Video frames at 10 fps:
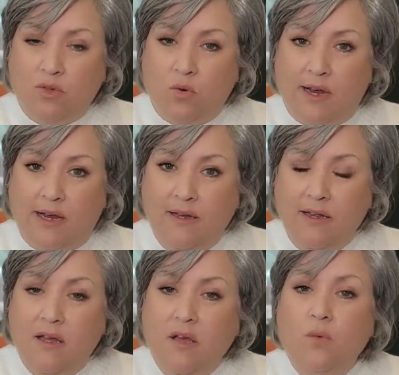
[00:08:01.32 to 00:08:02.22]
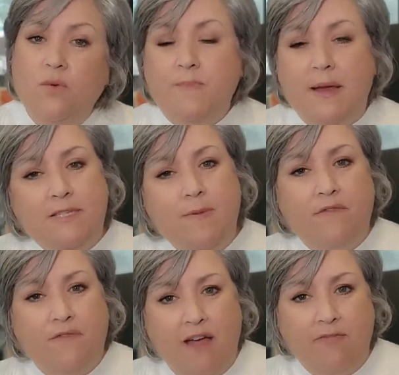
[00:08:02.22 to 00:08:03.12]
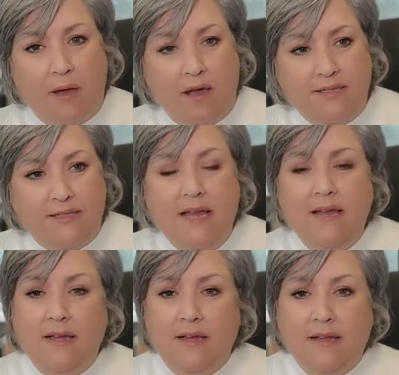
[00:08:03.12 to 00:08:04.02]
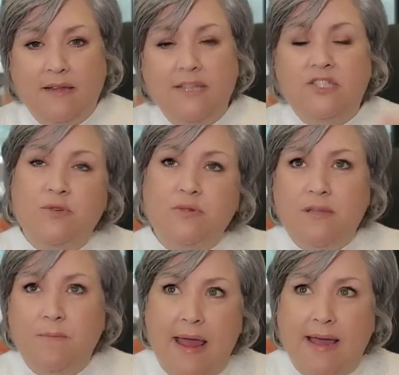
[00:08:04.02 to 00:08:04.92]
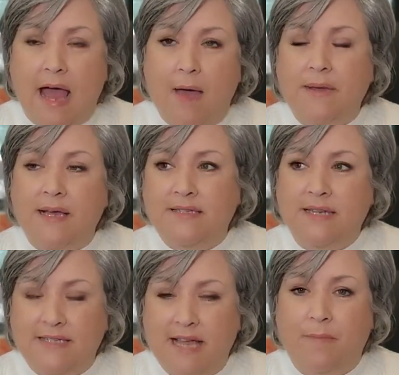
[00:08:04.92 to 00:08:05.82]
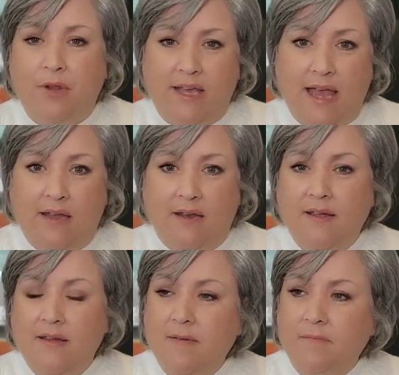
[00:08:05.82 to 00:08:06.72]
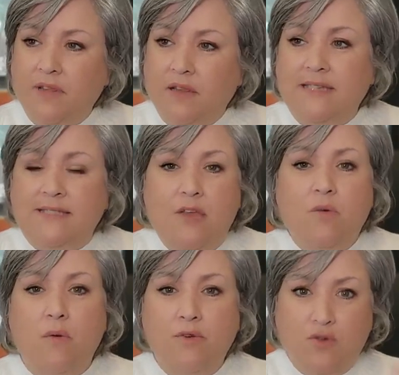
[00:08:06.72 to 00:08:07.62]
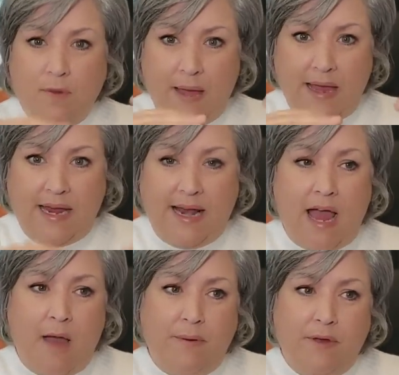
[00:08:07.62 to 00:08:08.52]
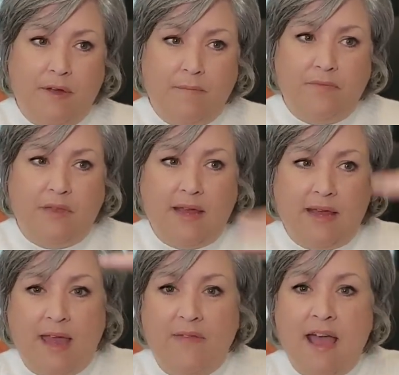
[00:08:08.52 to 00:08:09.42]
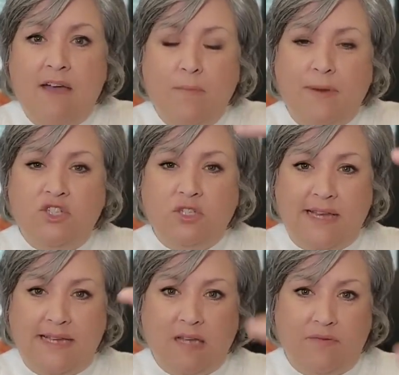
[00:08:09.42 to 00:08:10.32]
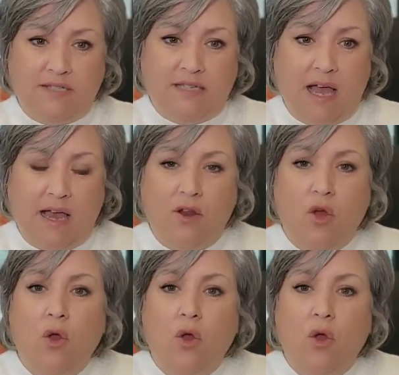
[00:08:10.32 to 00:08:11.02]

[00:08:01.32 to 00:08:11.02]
sorting, which pays about $5. Let's use the bank app as an example again. Let's say you go into a banking app and they have a bunch of links on the side.